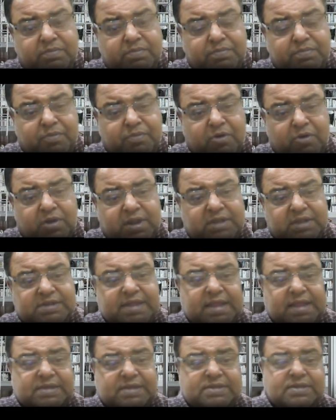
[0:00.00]
portals
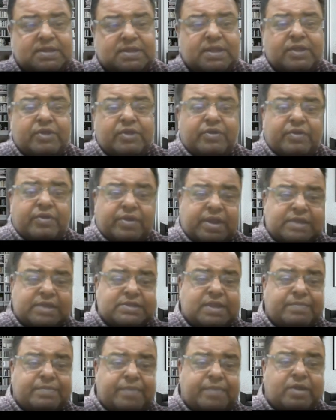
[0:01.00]
as
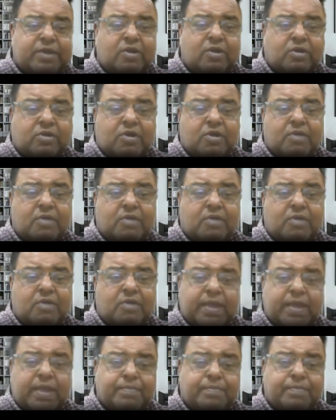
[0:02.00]
razorpay.com,
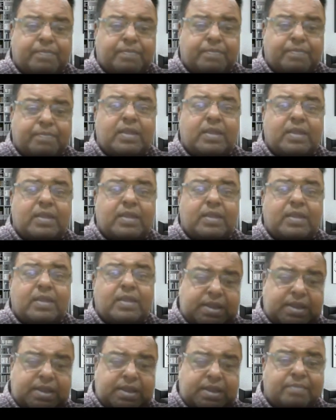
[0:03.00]
PayPal,
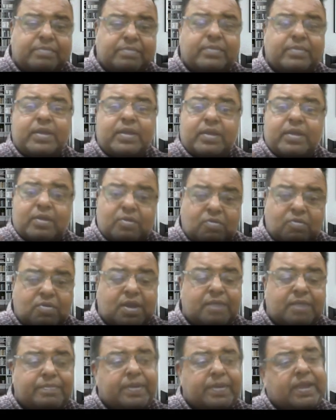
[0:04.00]
Paytm,
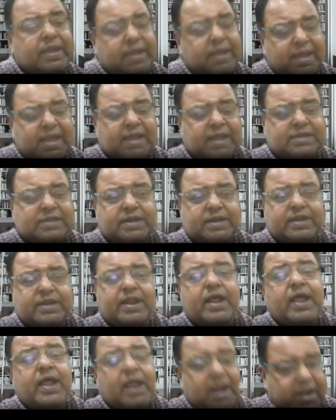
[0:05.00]
Google Pay, etc.
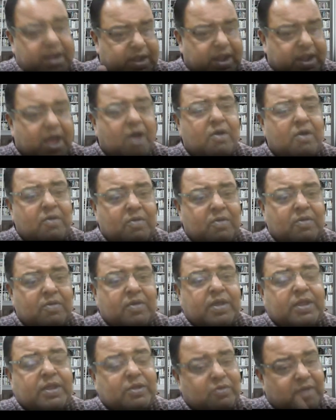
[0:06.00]
Now
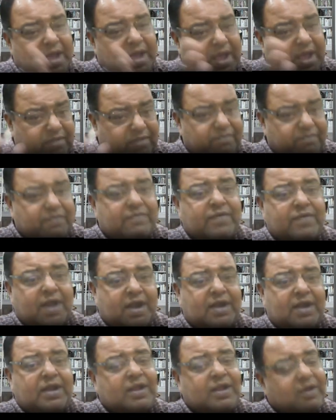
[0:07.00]
you have
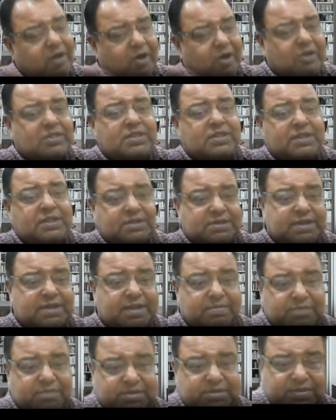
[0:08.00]
heard all these
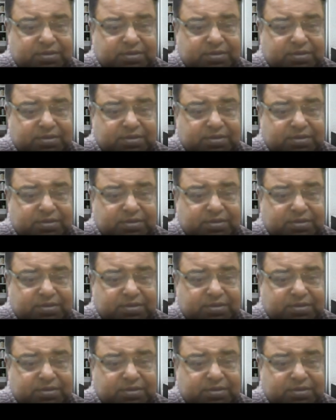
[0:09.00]
names.